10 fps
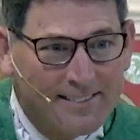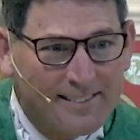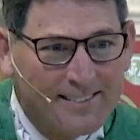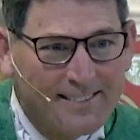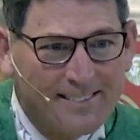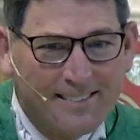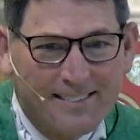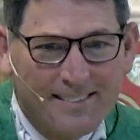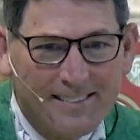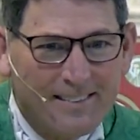
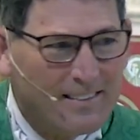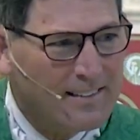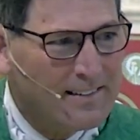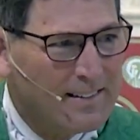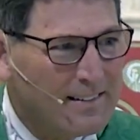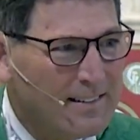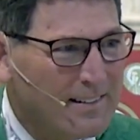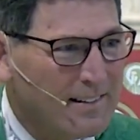(no one is talking)